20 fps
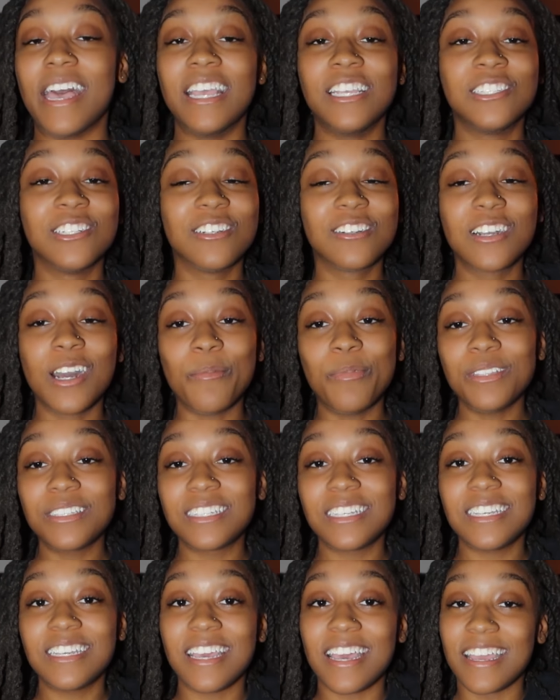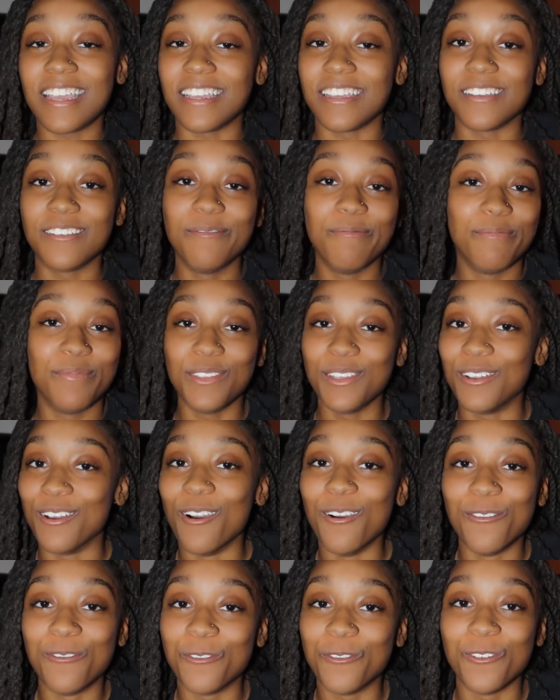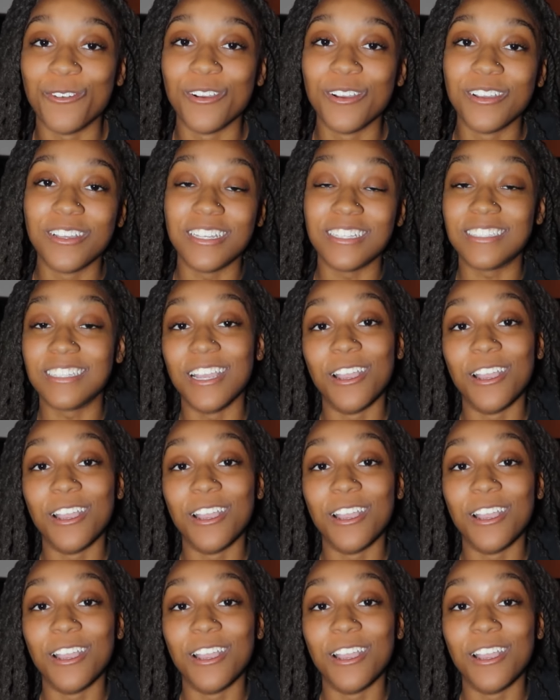that's your cup of tea, hey, go for it. It's